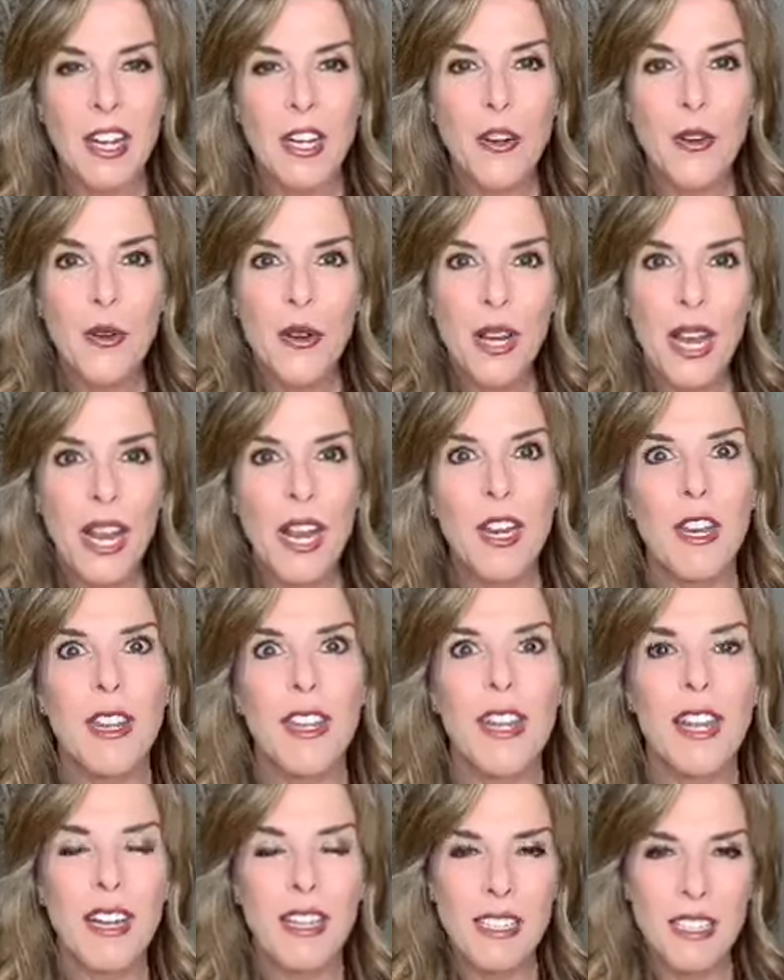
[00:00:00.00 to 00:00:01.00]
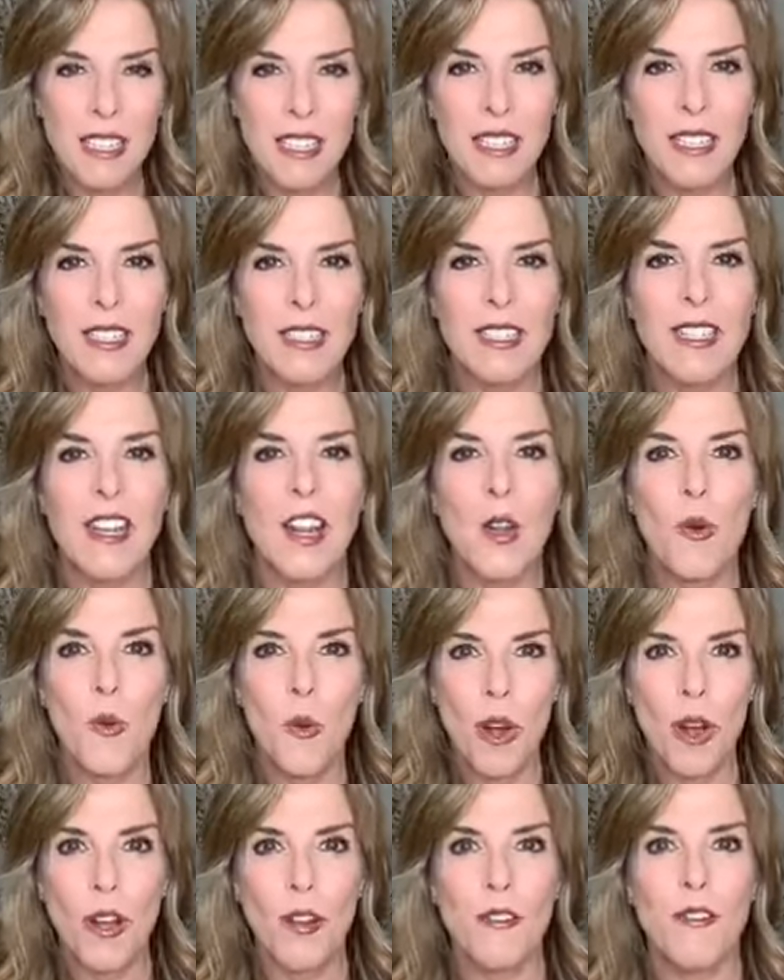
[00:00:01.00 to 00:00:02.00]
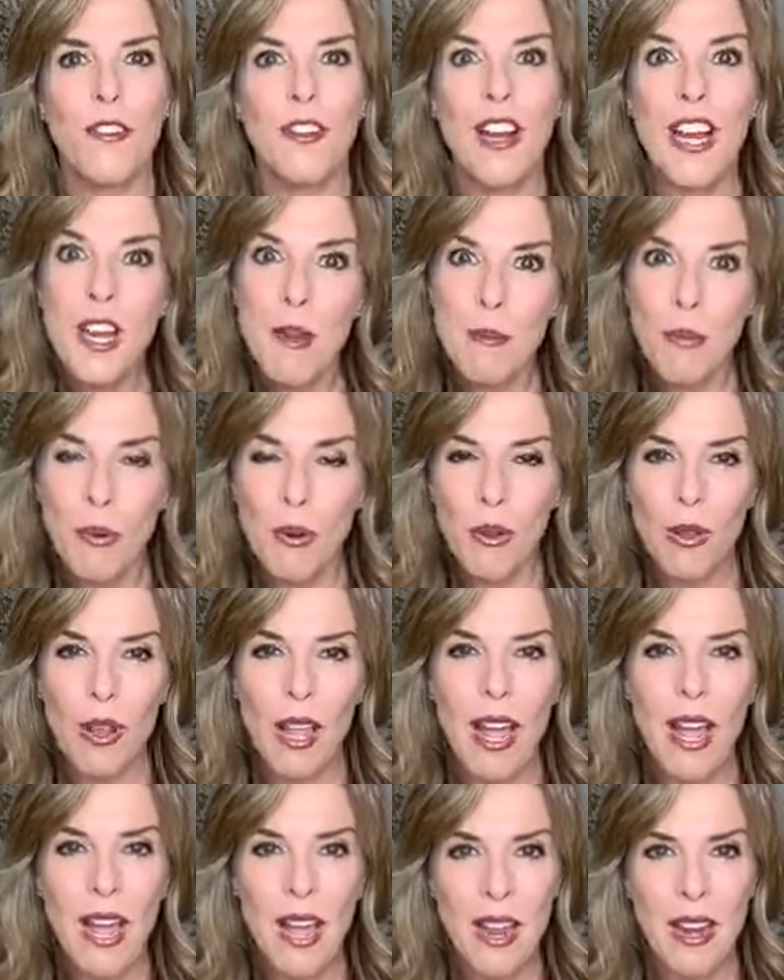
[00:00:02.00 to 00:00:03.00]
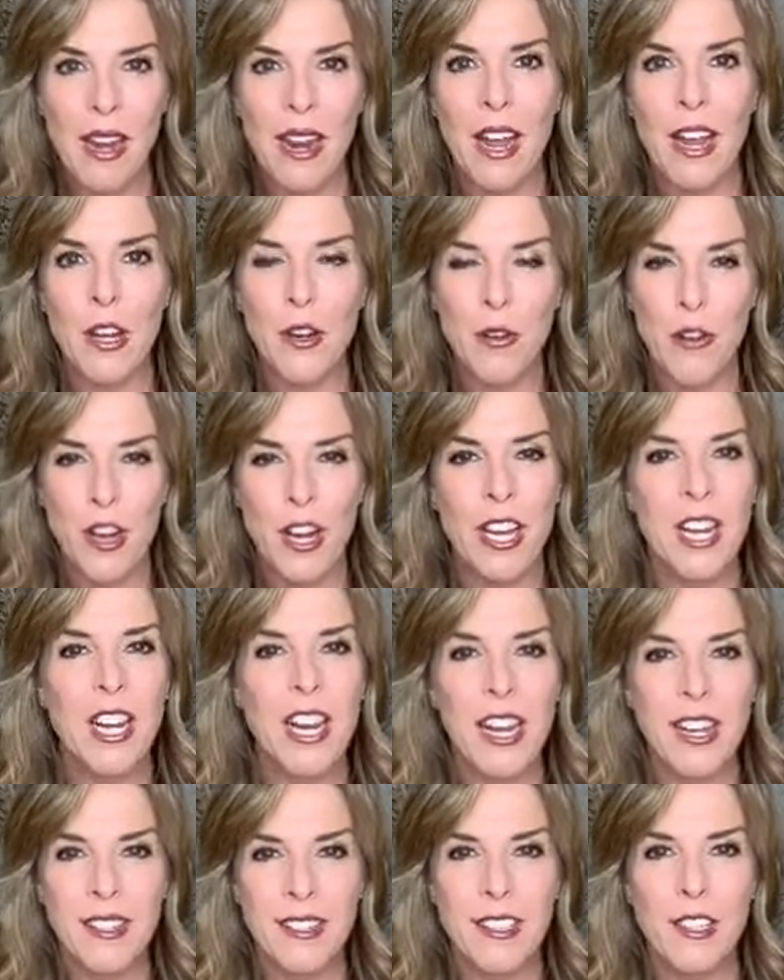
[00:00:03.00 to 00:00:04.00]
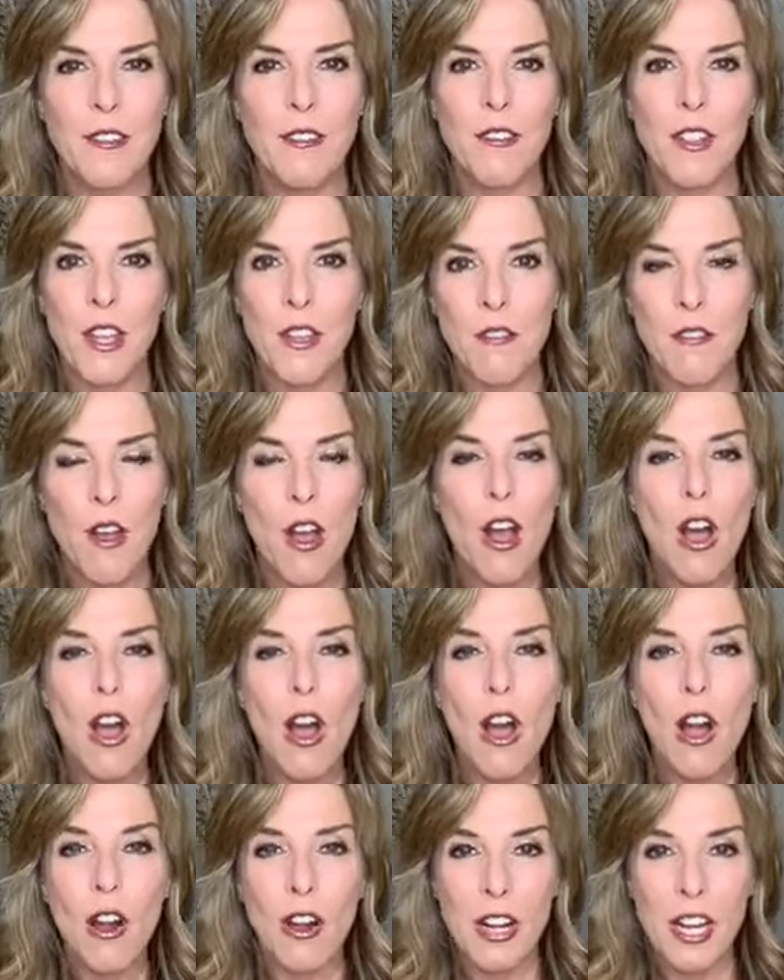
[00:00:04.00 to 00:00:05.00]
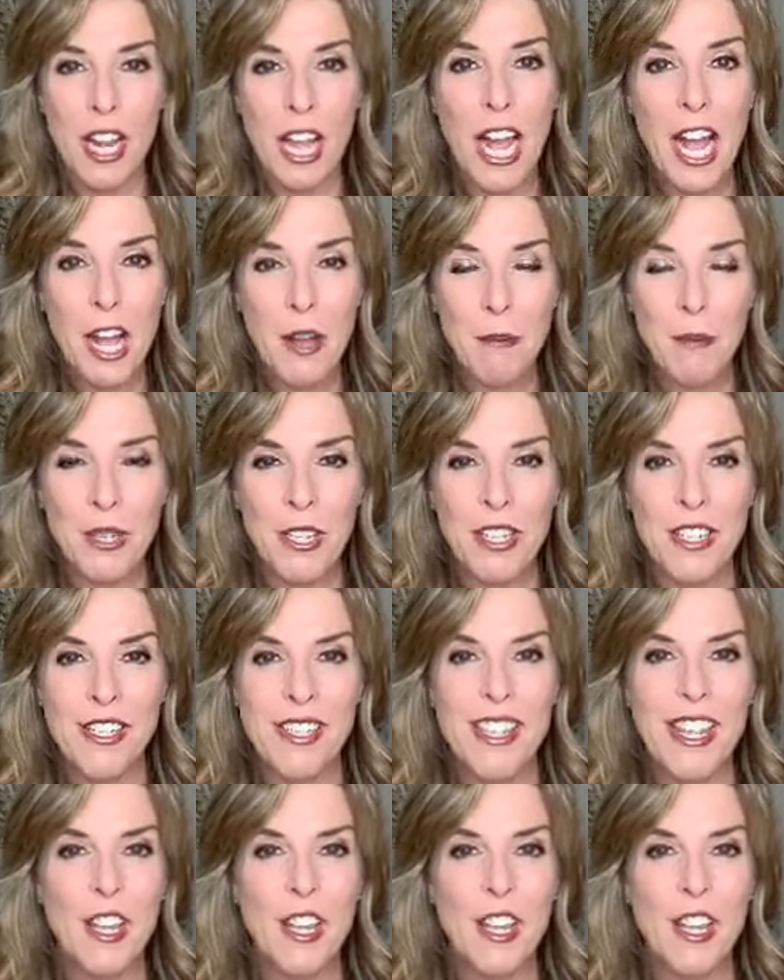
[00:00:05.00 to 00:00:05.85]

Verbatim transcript: I create the ideas that I want for April and I create it as if they've already happened.